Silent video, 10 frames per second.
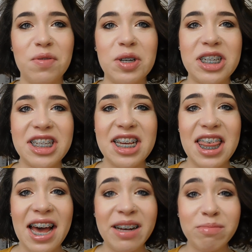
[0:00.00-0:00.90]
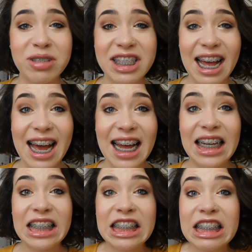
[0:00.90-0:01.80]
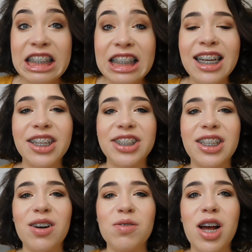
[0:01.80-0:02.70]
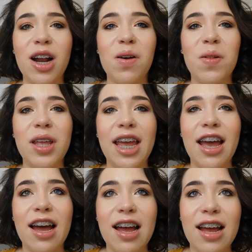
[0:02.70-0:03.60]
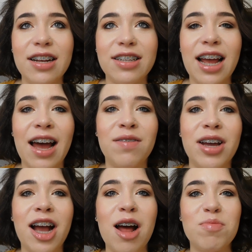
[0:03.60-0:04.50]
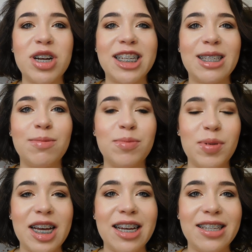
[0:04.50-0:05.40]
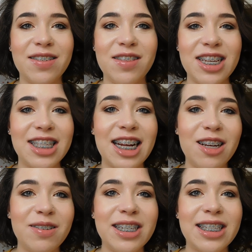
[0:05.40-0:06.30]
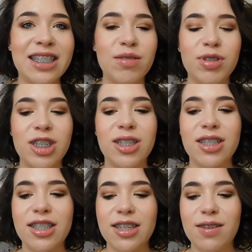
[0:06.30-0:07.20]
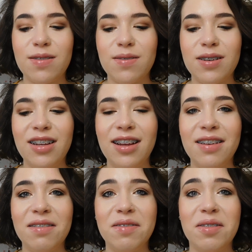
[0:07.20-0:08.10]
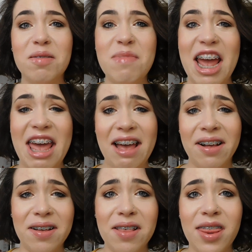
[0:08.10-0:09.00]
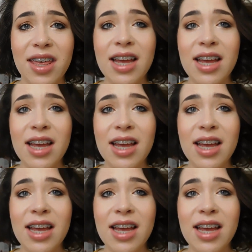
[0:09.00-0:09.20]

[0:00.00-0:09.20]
for teeth helps that. So not only have I gotten braces because of the aesthetic reasons, but also for my health.